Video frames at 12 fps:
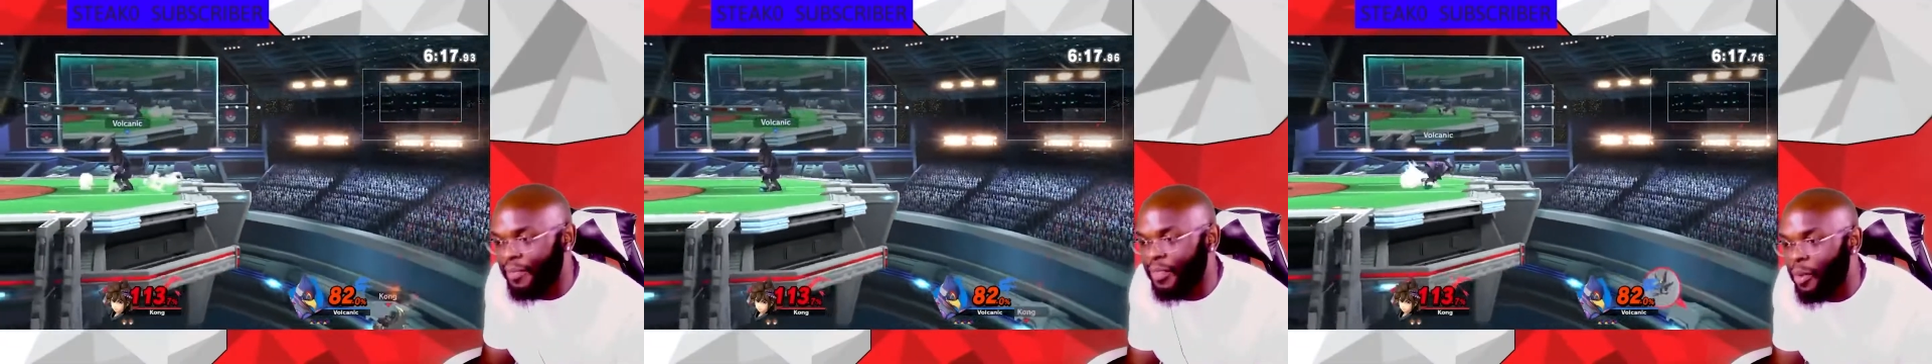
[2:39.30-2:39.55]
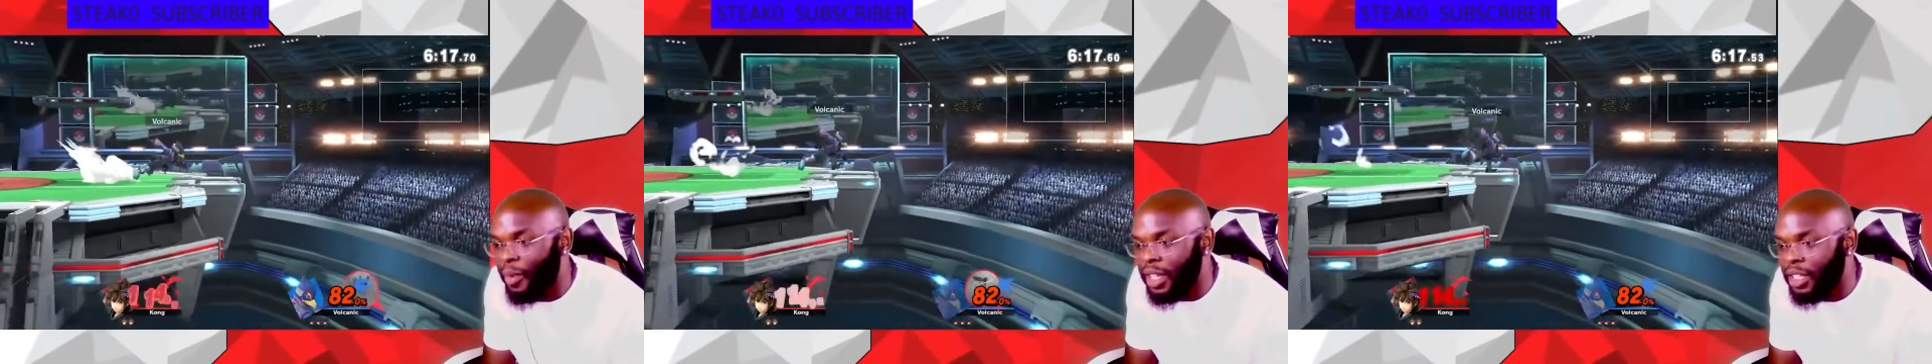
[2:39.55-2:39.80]

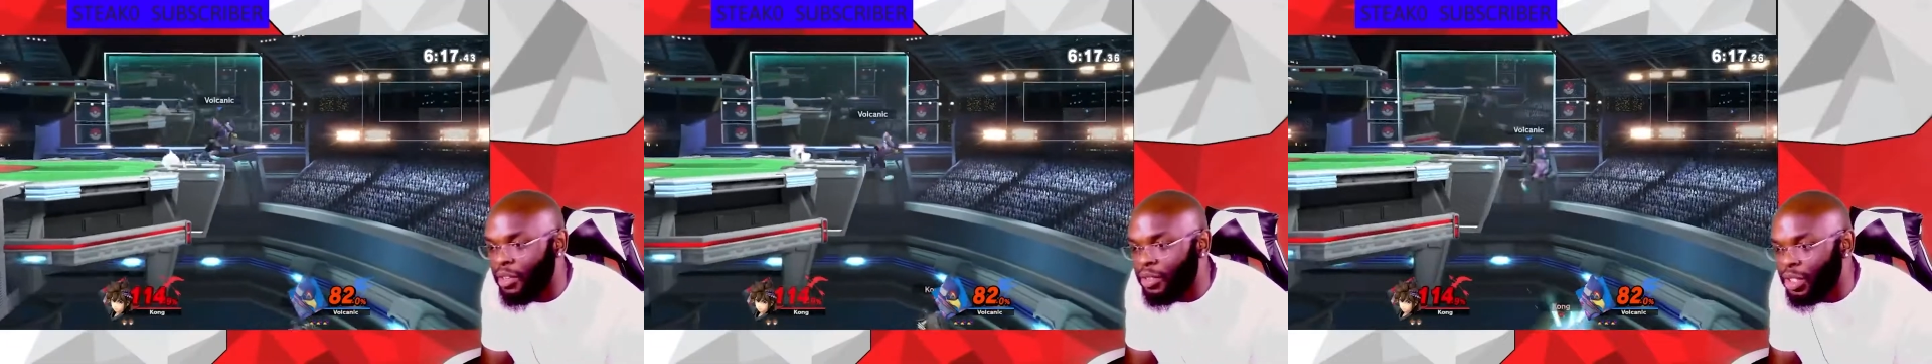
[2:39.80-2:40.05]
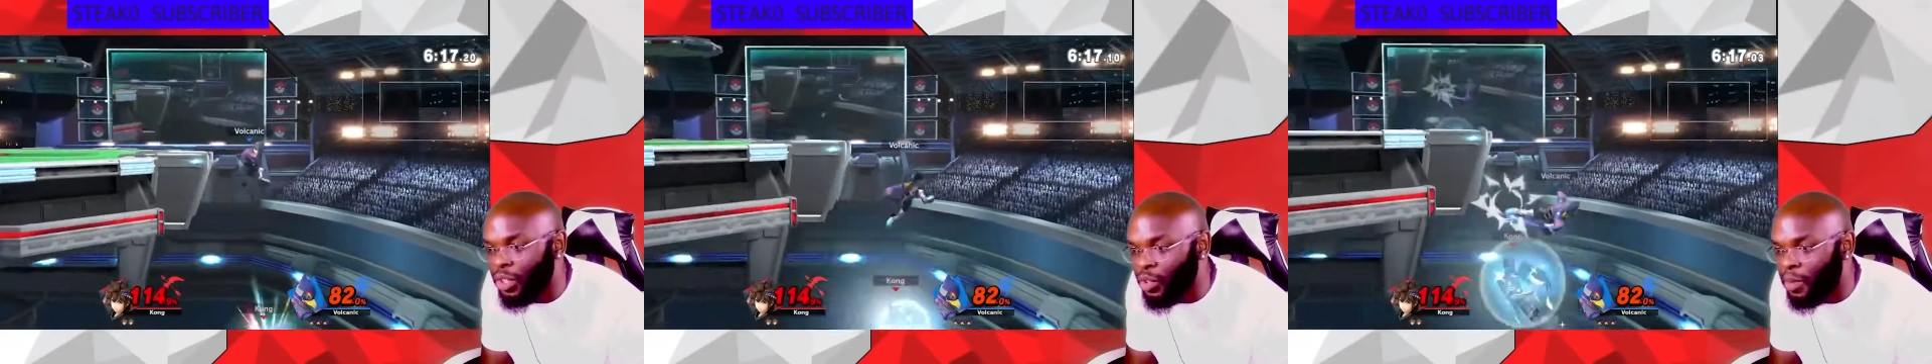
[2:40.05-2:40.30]
With
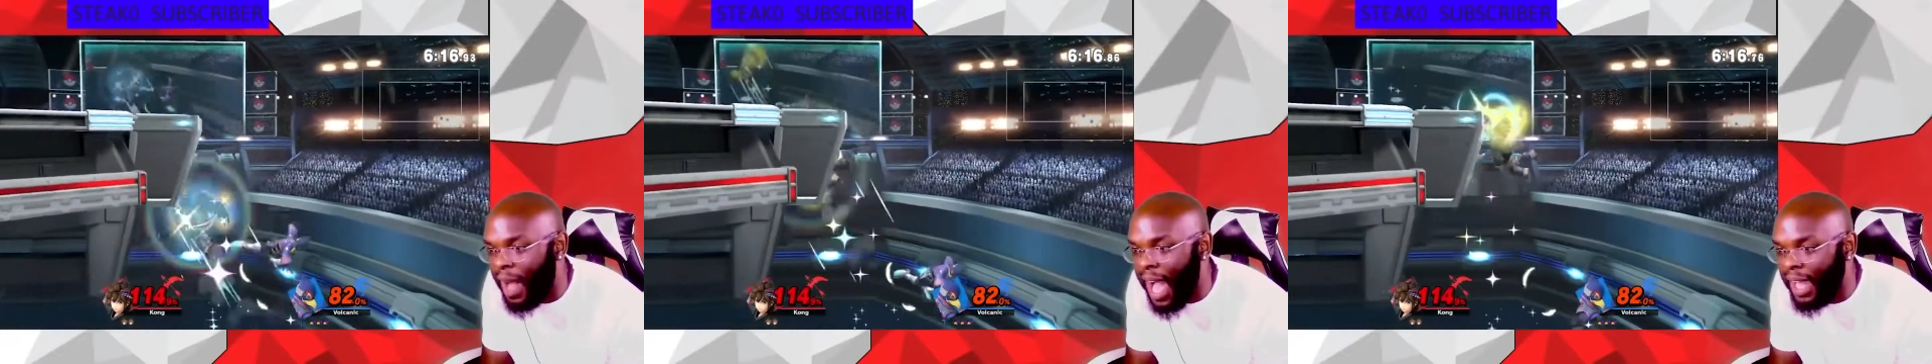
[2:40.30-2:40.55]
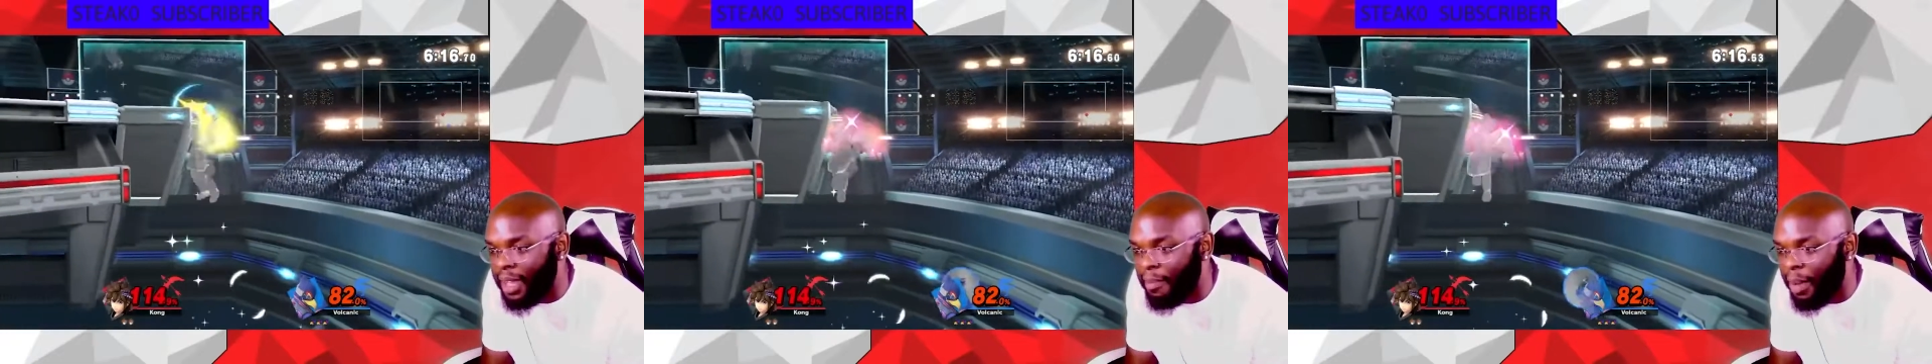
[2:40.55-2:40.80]
YouTube,
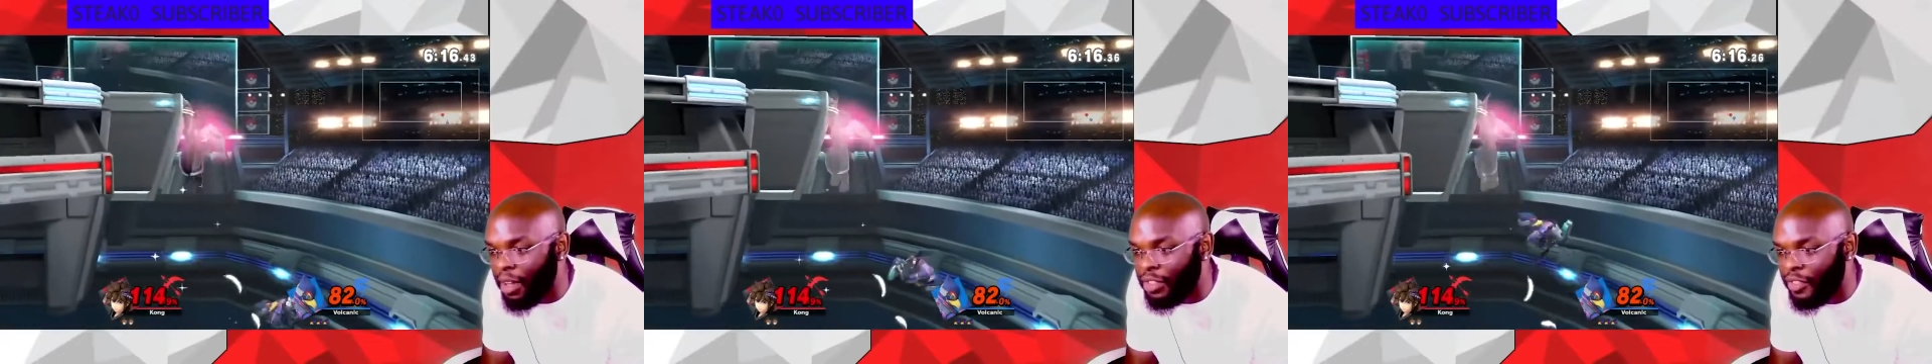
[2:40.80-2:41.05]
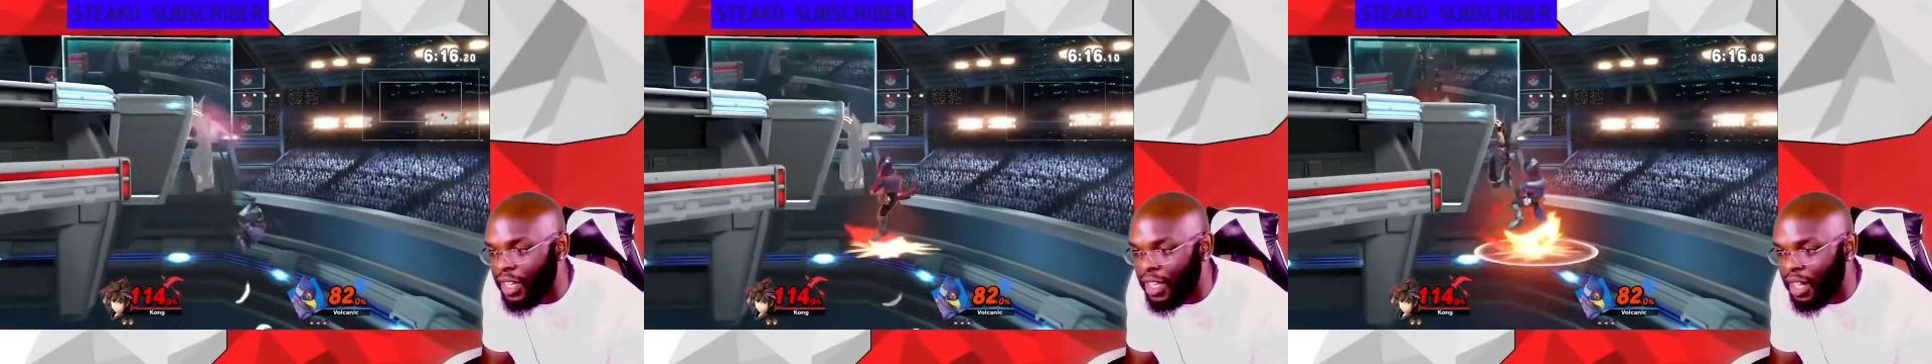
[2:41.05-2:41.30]
I can post
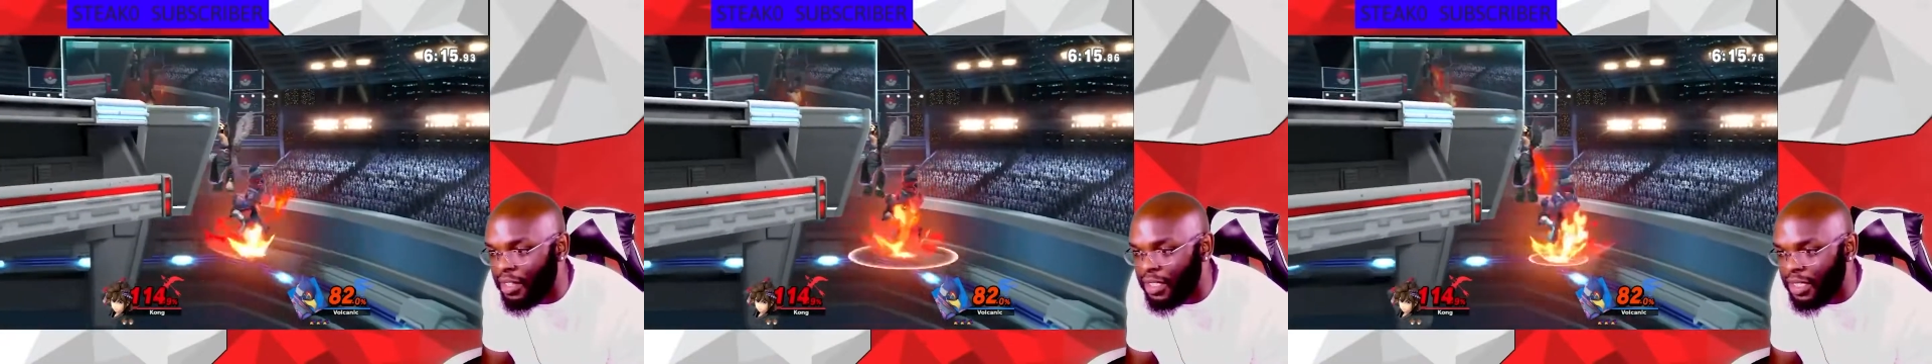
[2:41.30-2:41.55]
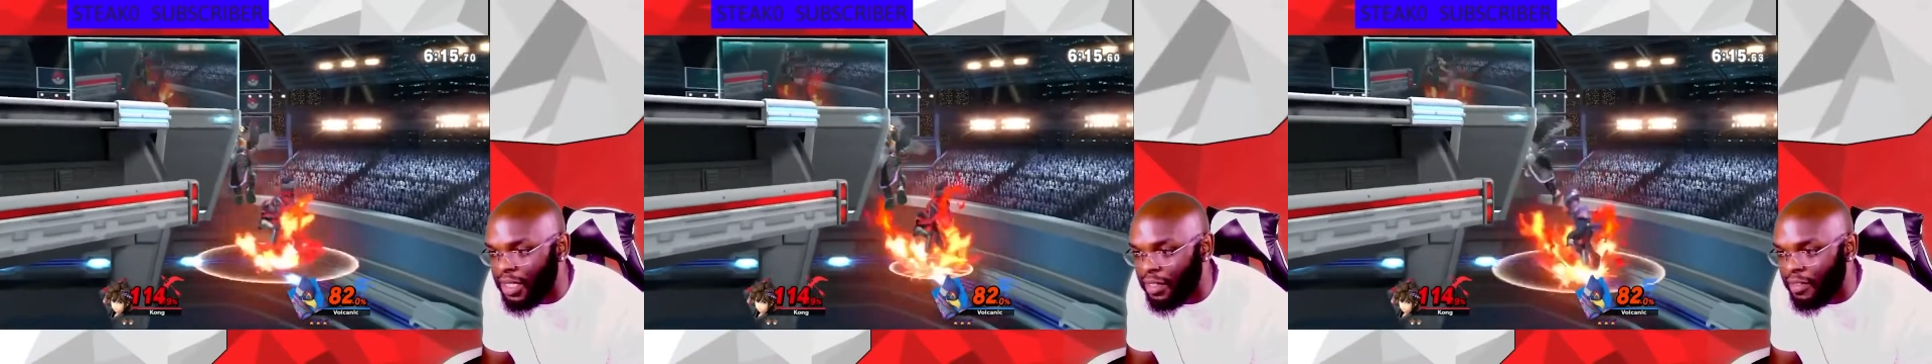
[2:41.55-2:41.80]
videos
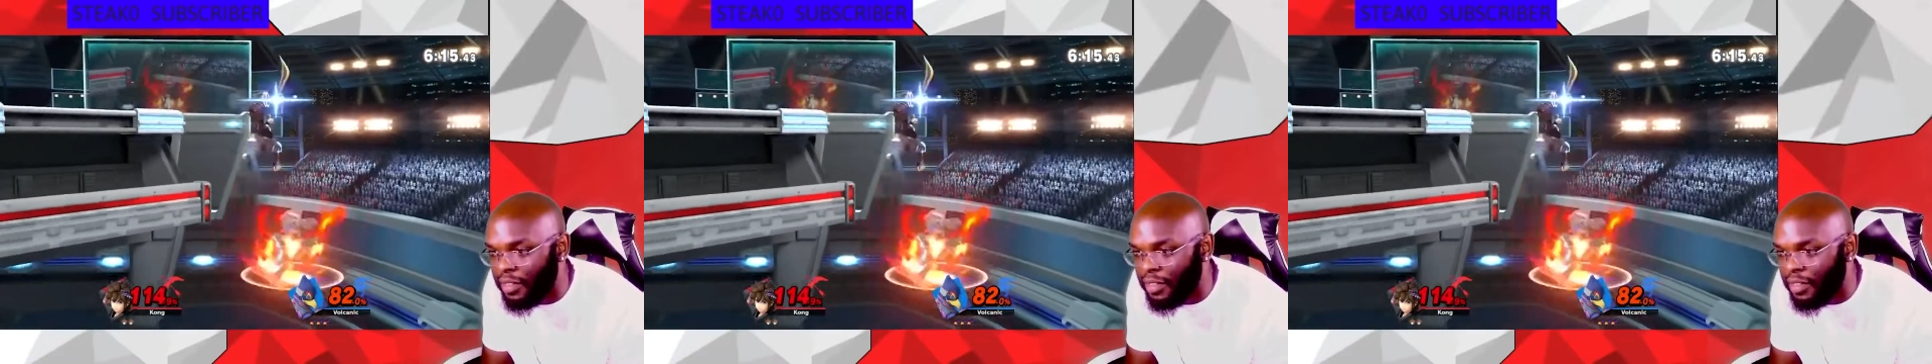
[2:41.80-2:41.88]
and stuff.